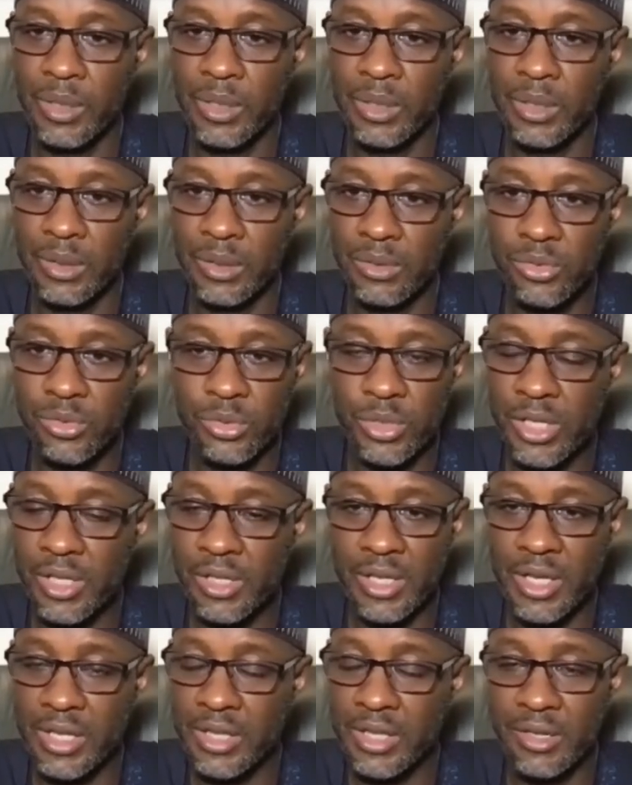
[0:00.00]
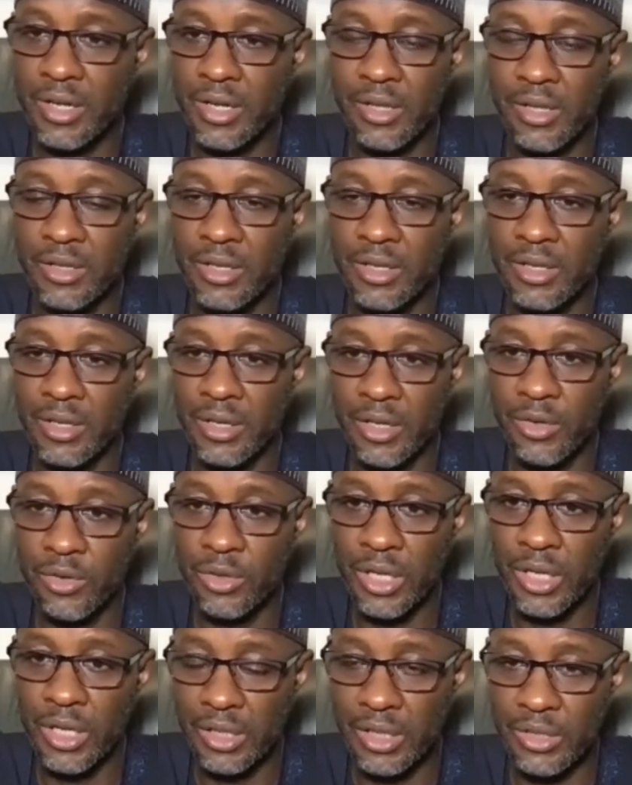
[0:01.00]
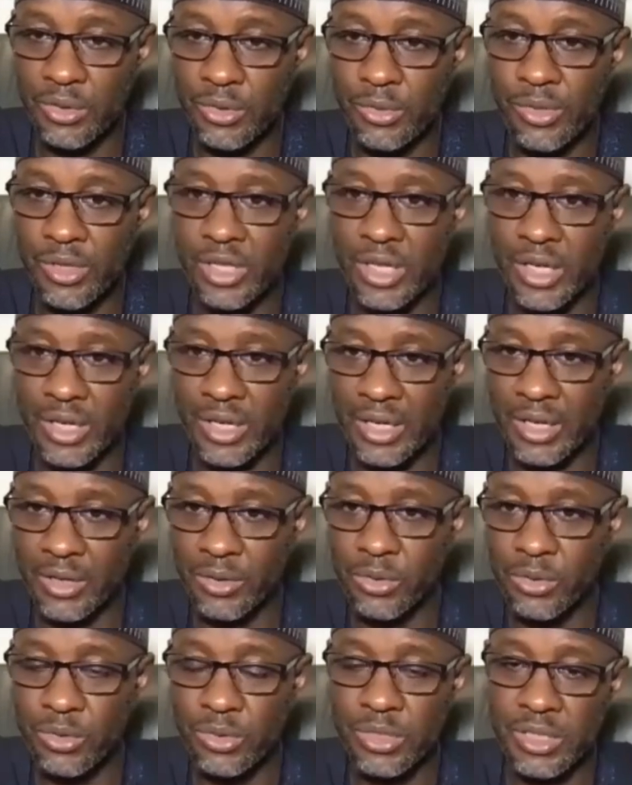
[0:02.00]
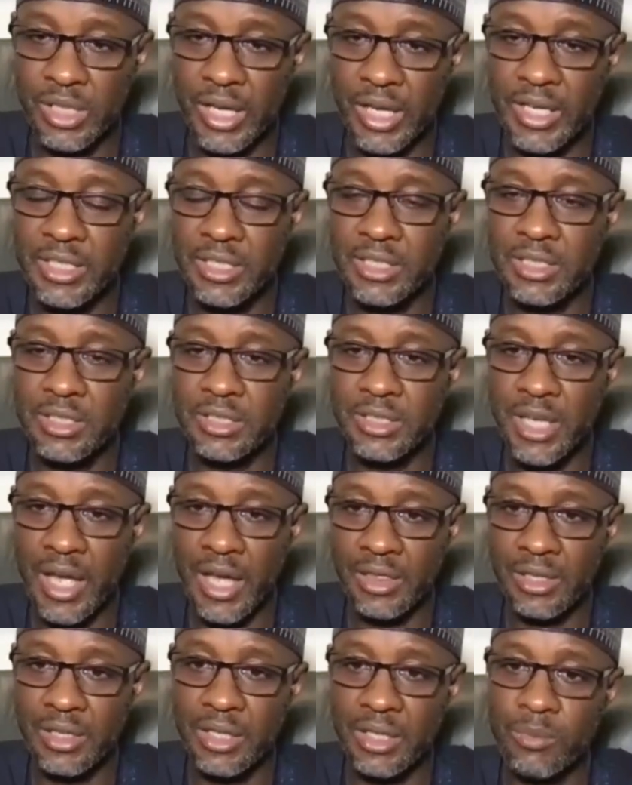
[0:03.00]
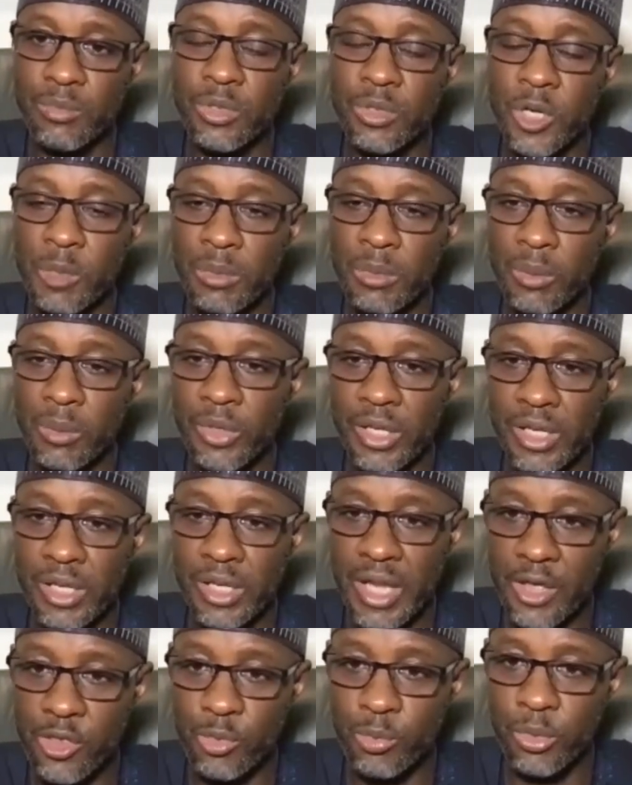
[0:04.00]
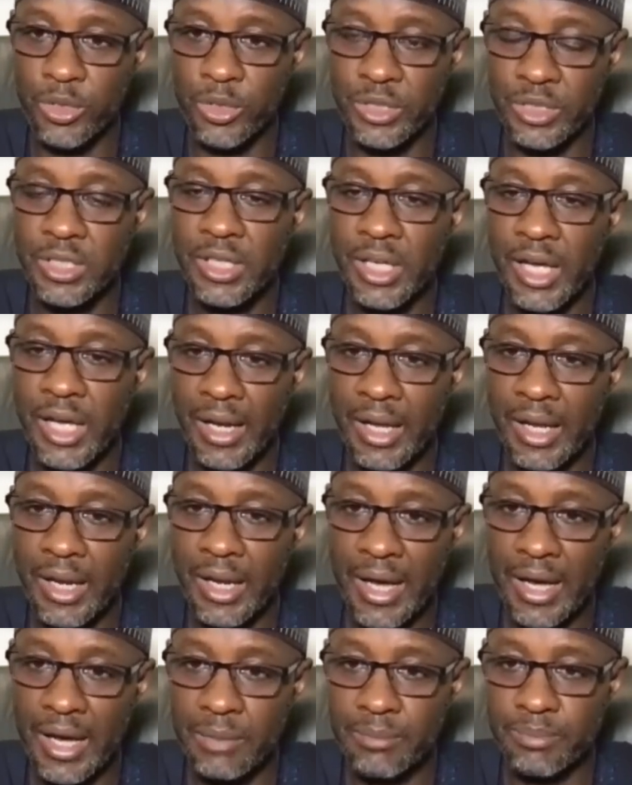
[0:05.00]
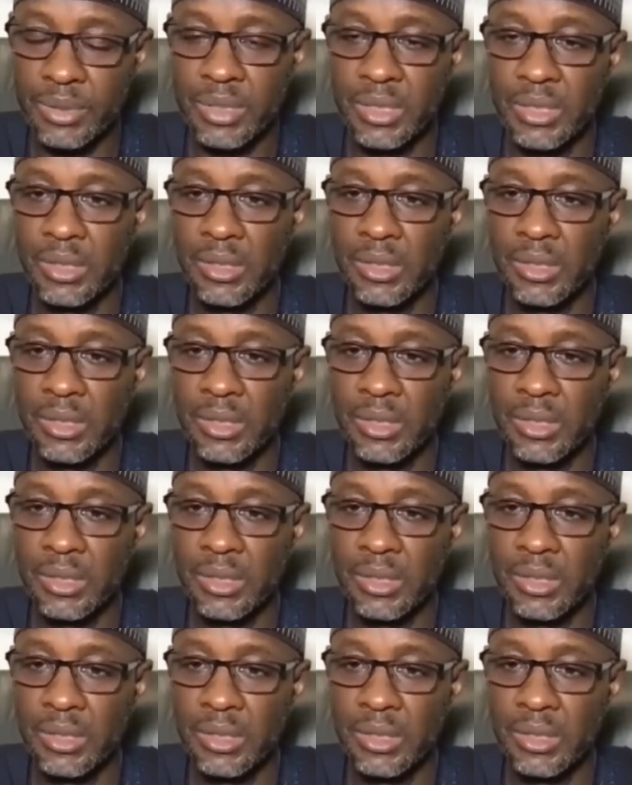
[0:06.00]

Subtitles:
In today's Nigeria, the educated youths that are good in IT, task them to come up with a dashboard and an app